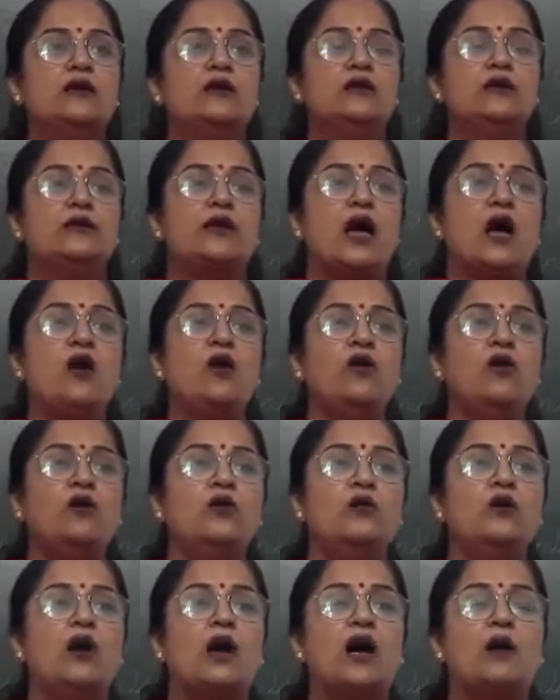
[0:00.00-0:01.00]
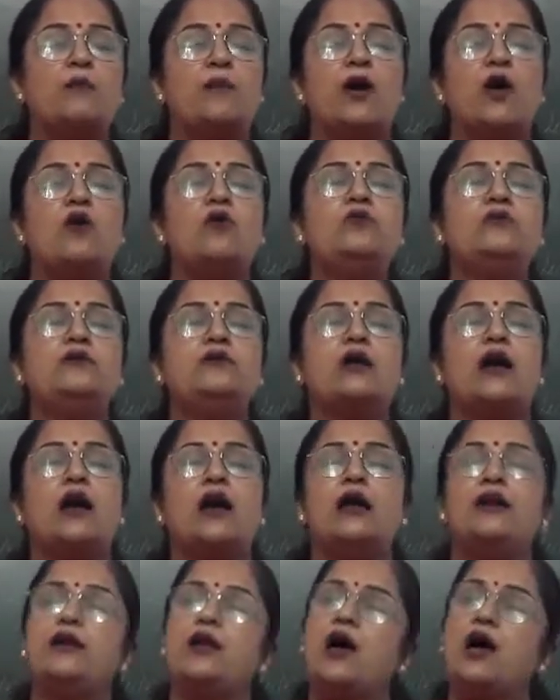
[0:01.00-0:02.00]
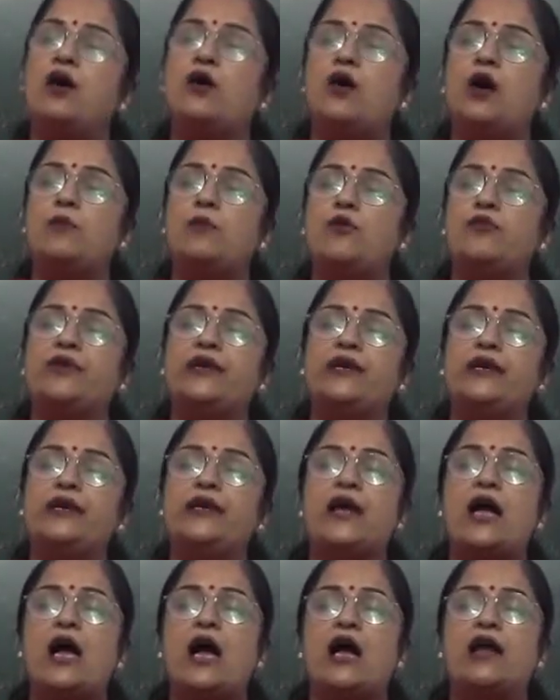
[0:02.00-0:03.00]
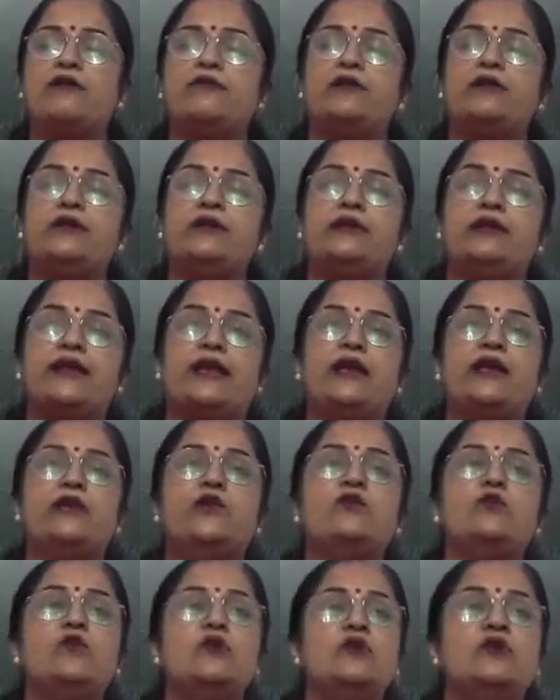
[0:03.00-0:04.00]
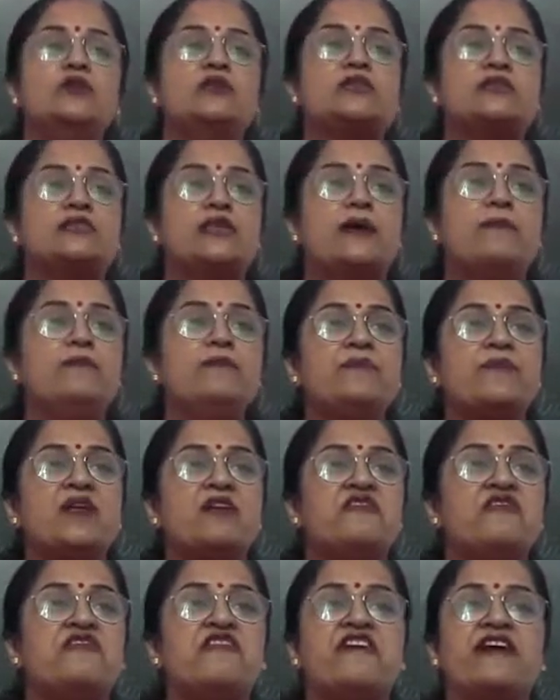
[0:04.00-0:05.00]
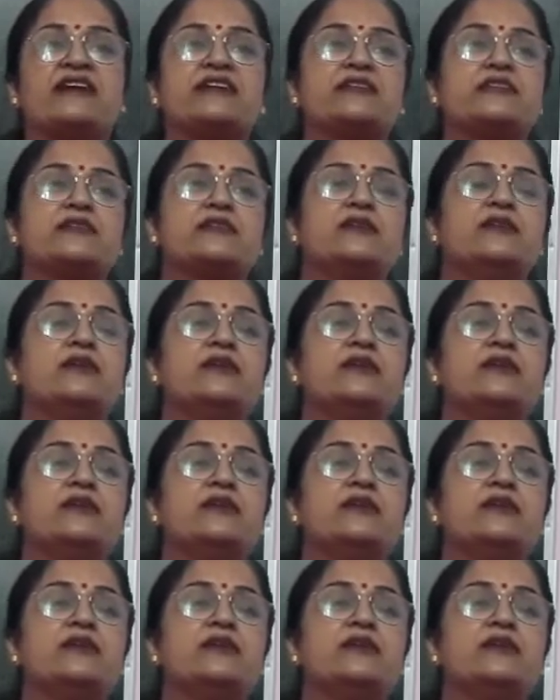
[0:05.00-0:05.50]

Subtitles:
Now about India, I will tell you some facts